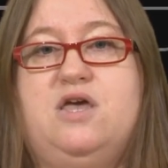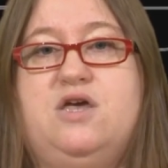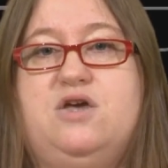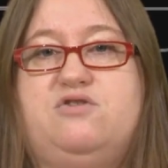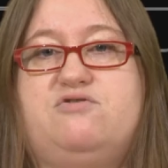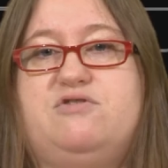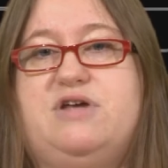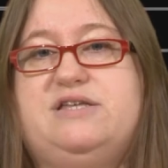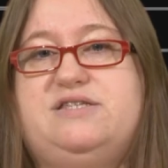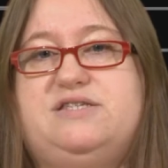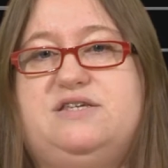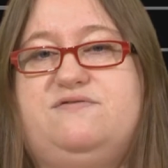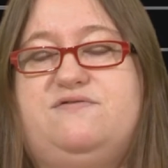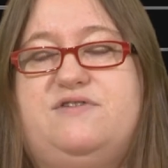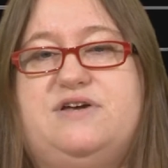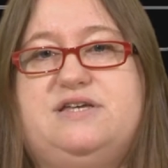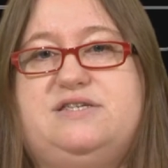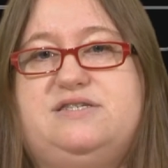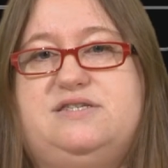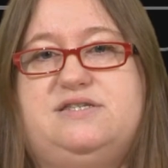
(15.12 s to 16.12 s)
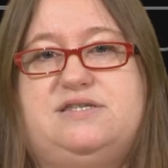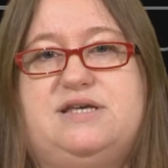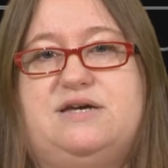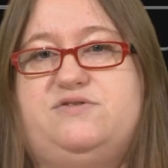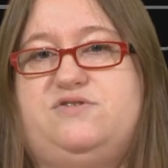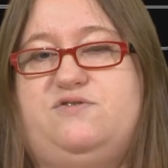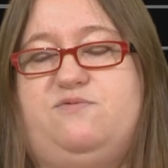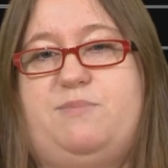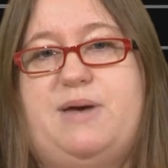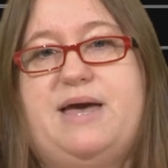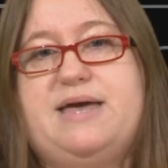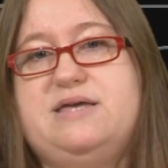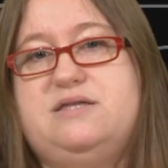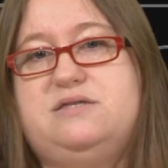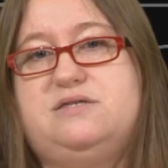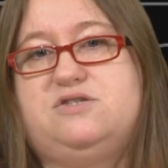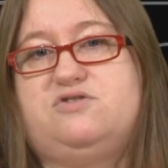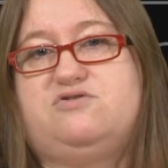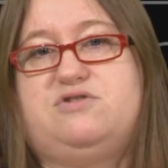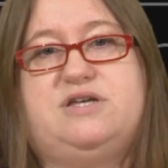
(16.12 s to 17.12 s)
Creating faces out of
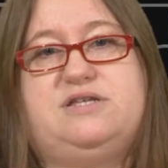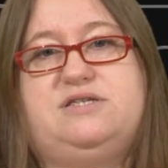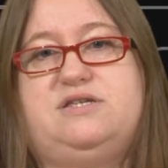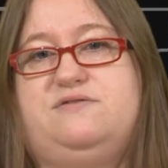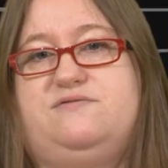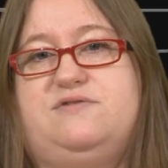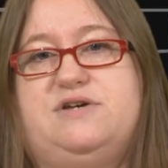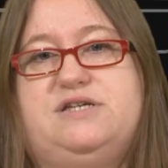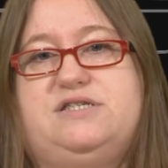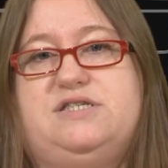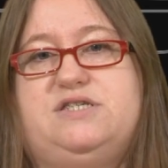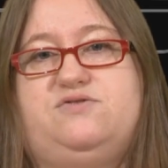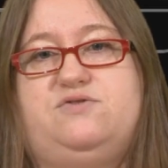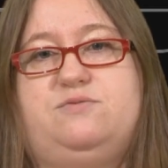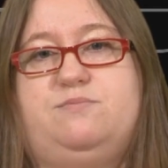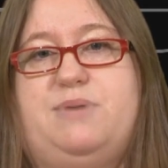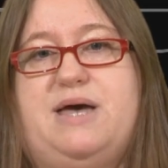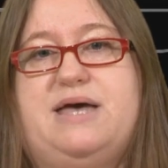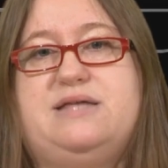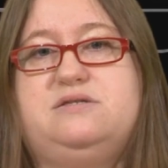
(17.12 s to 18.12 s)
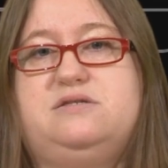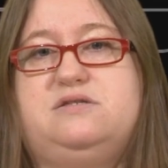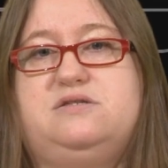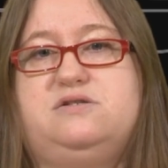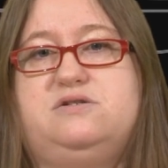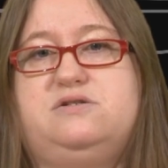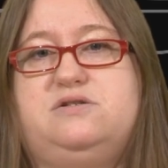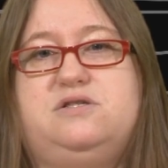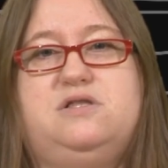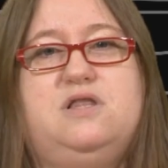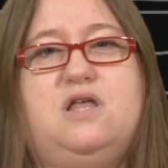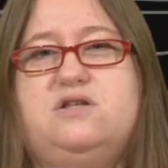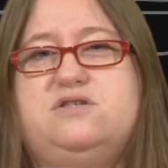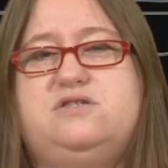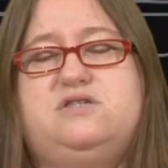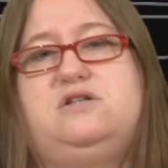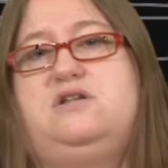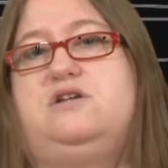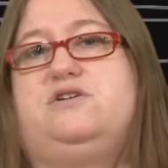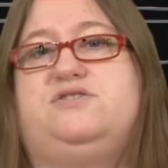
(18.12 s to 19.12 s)
paints, creating faces from pencils,
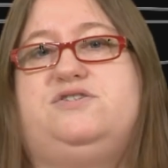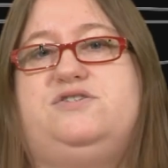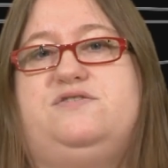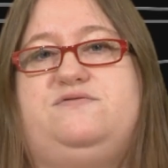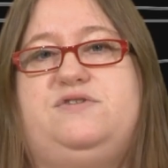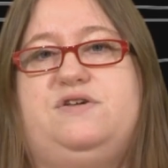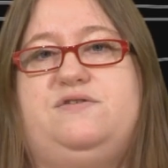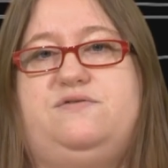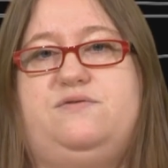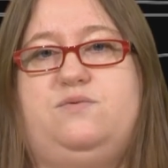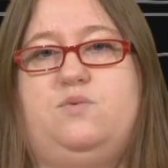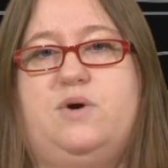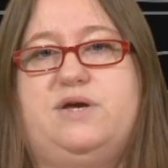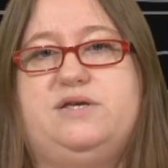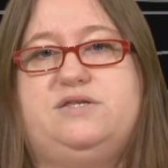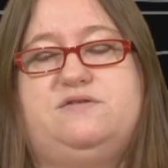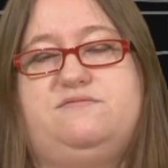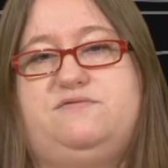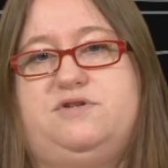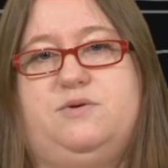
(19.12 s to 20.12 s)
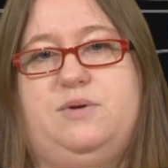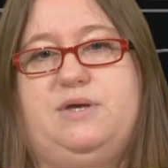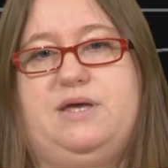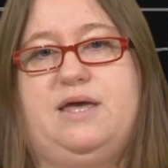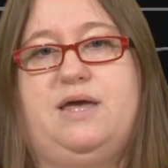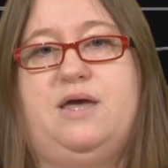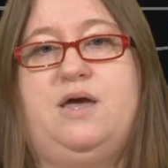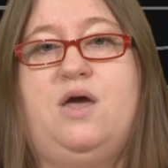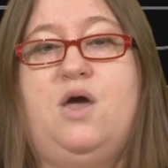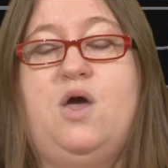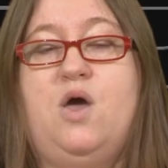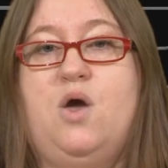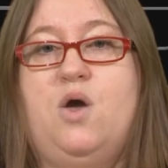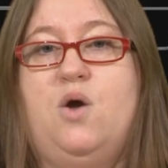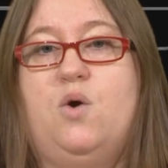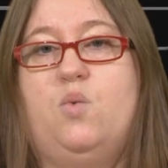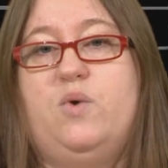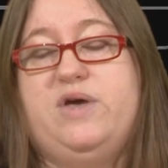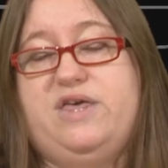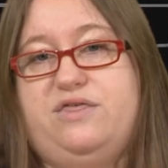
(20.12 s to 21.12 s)
lots and lots of different ways of doing it.
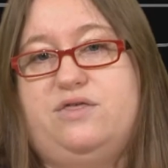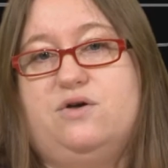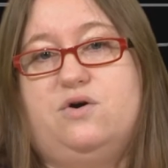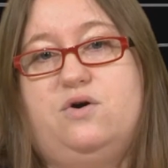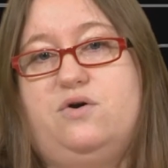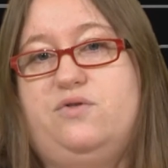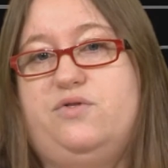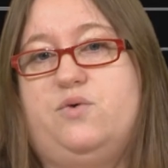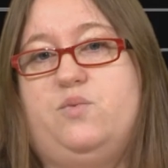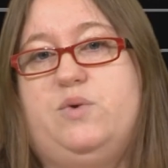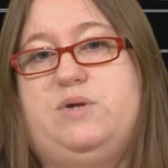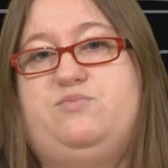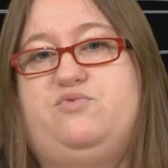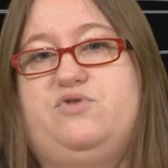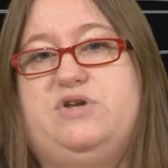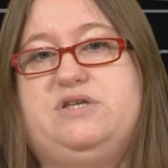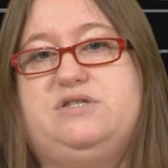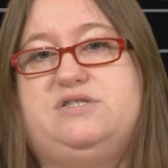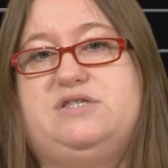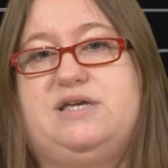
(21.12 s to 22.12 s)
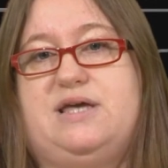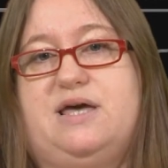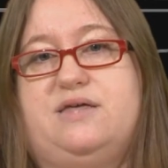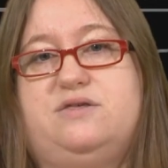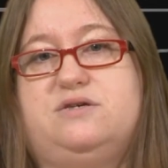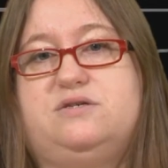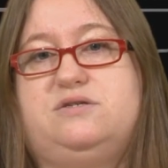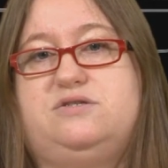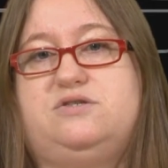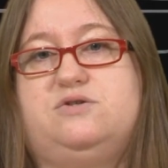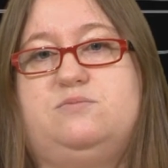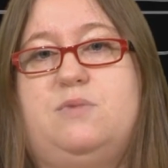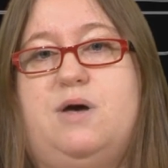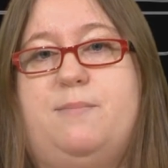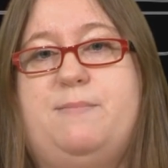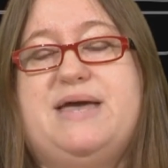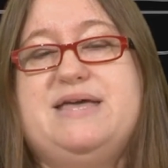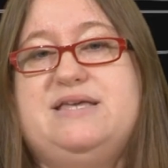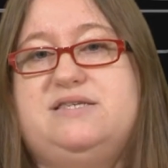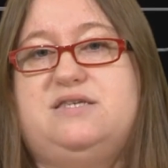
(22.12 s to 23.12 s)
We thought that we'd bring together some
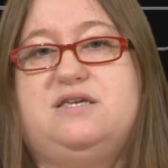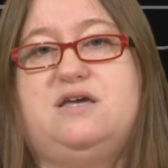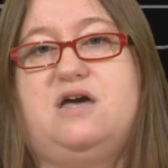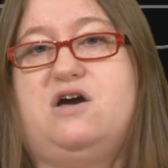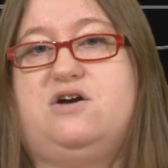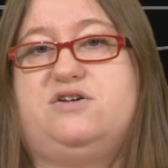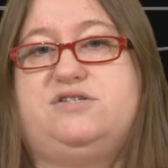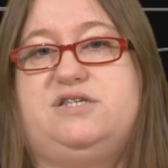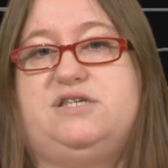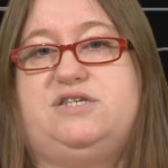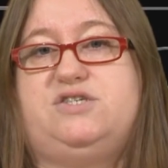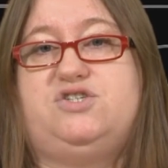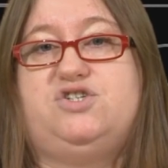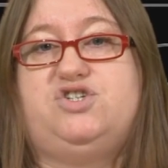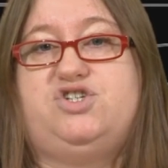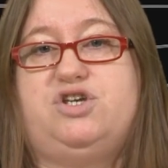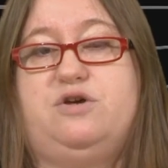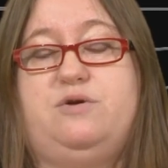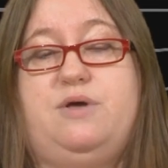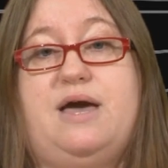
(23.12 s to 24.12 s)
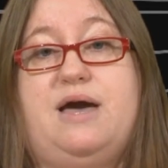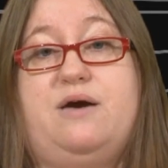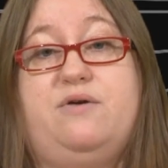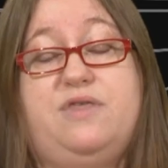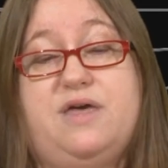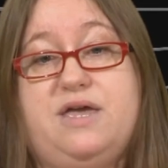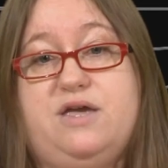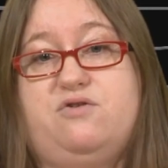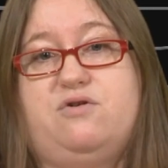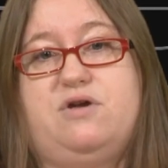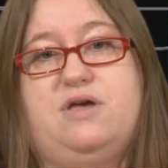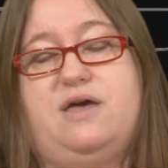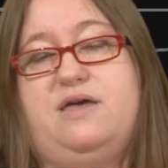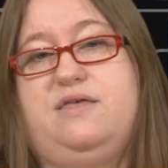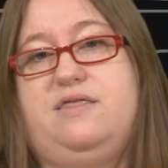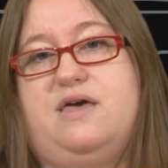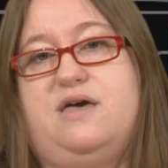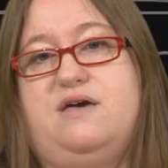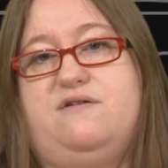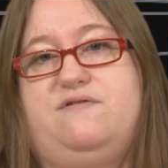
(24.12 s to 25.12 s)
amazing artists to show you how they
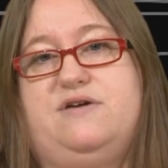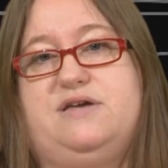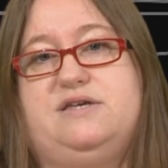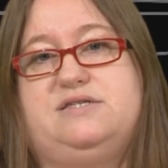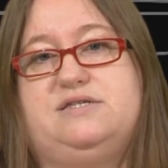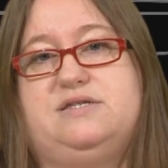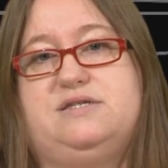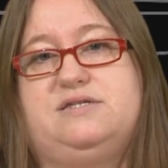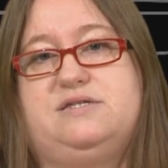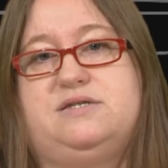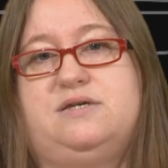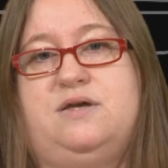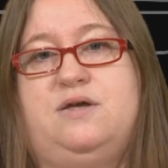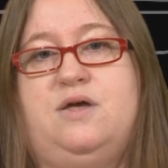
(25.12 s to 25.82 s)
create their faces.